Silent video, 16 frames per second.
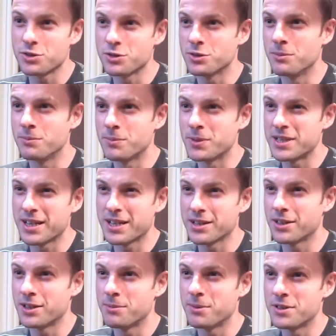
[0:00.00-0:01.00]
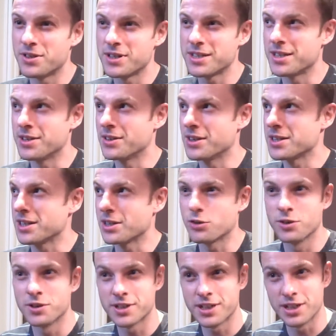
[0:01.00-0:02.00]
So in particular, I'm interested in things like
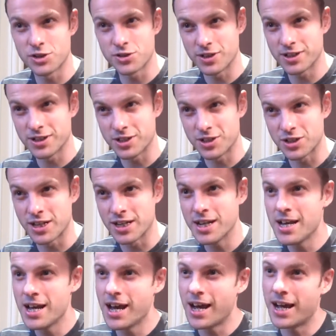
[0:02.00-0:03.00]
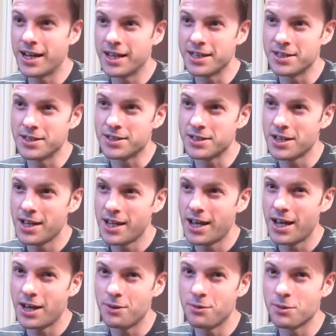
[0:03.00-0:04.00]
content strategy and
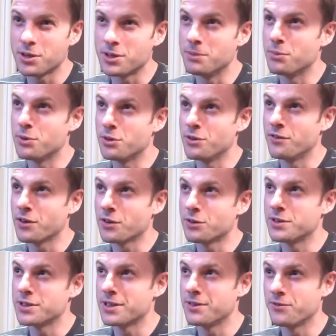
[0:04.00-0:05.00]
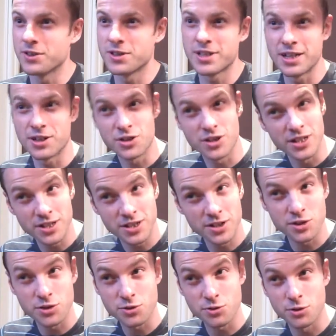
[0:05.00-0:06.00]
how we could improve our content for search
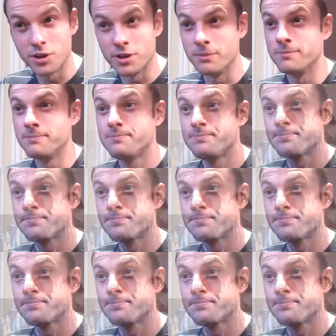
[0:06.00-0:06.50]
engines and so on.